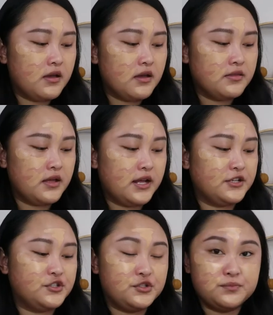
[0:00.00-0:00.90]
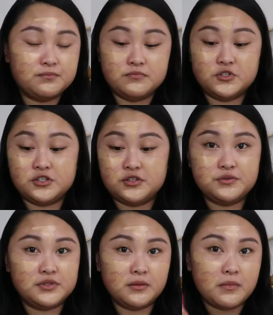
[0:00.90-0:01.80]
And then I'm just
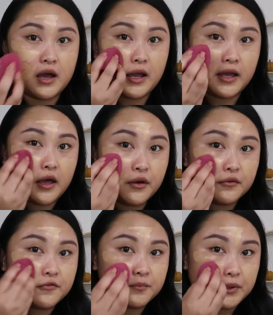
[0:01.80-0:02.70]
using my e.l.f.